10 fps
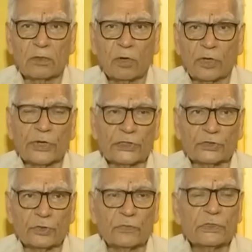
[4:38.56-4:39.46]

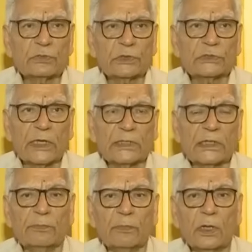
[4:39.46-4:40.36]
rockets, you know, which was
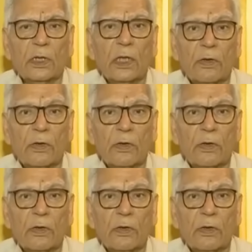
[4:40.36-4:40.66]
slightly more,